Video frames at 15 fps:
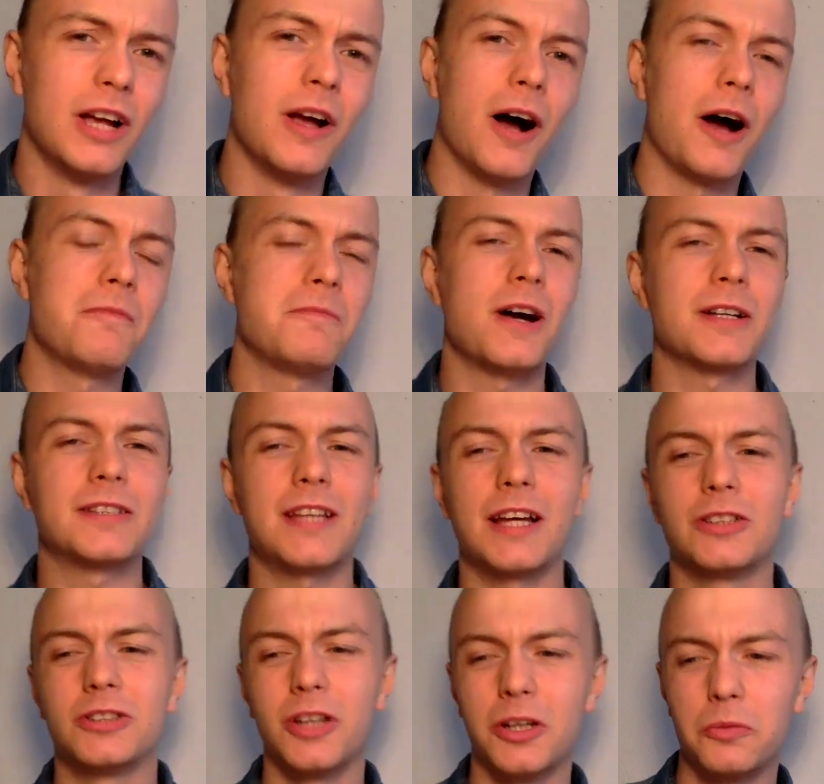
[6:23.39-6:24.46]
I'm not
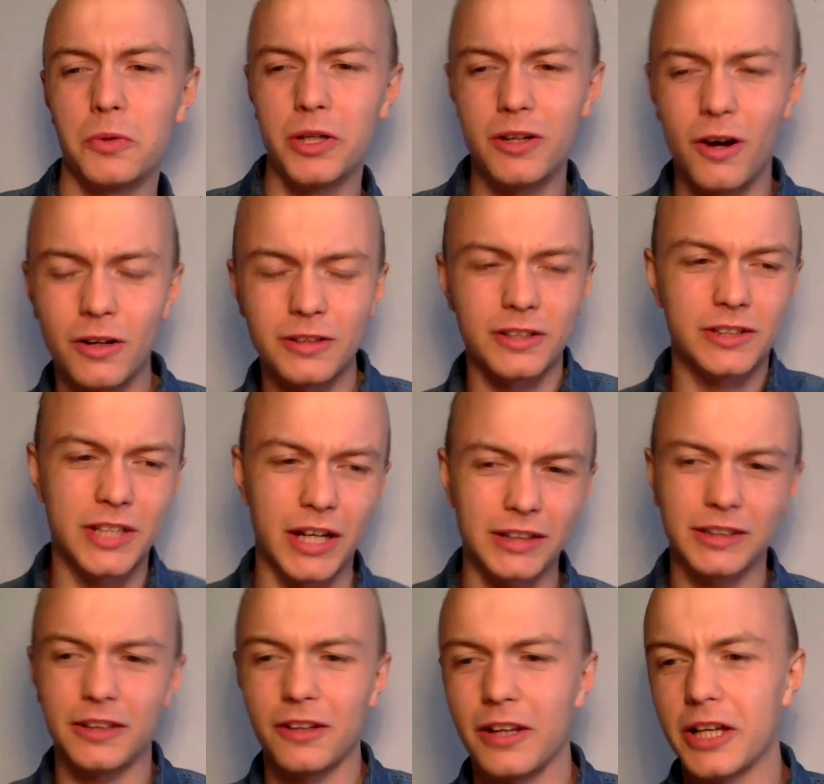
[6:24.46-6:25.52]
that good with all the
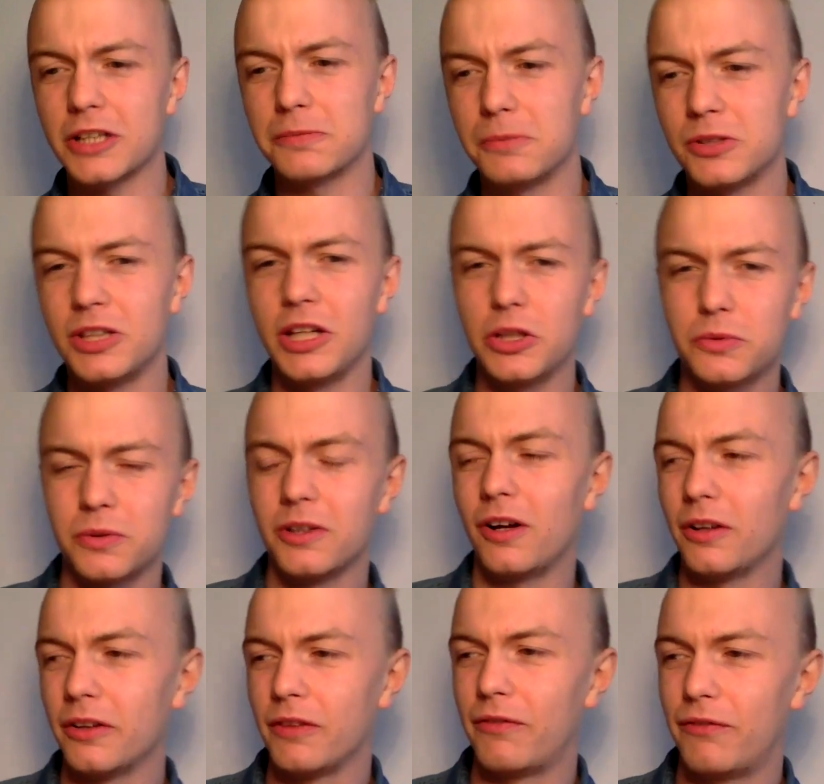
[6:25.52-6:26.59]
technical expertise, with all
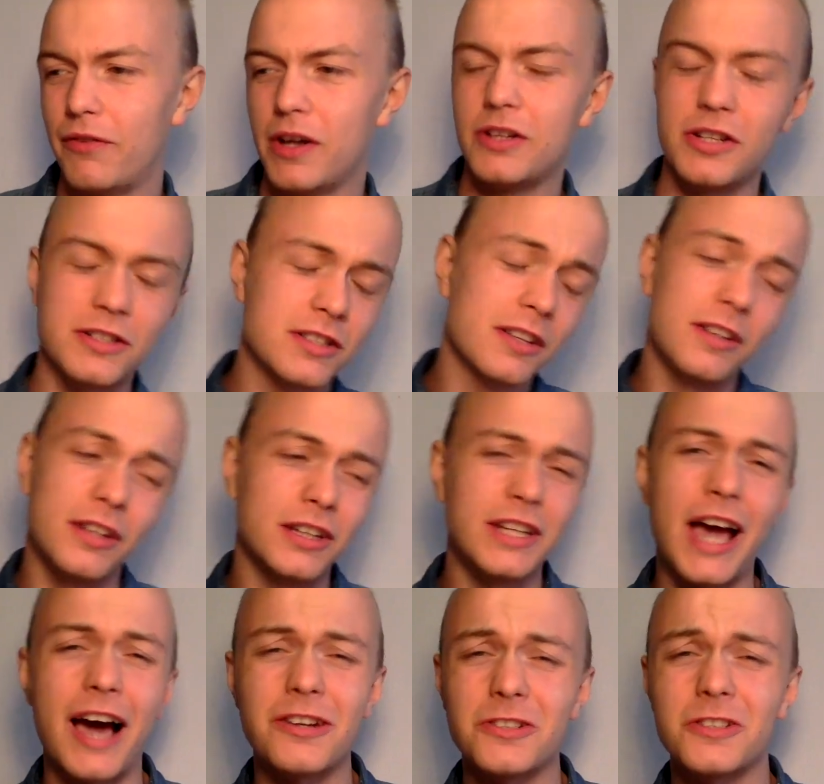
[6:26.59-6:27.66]
the fidgets and the
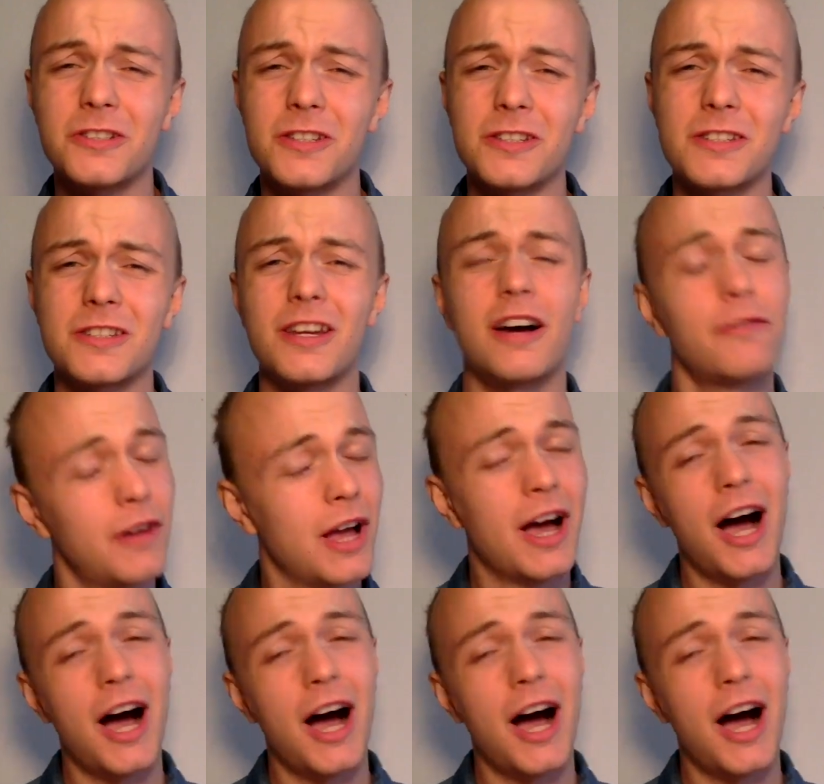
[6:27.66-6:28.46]
gadgets and stuff.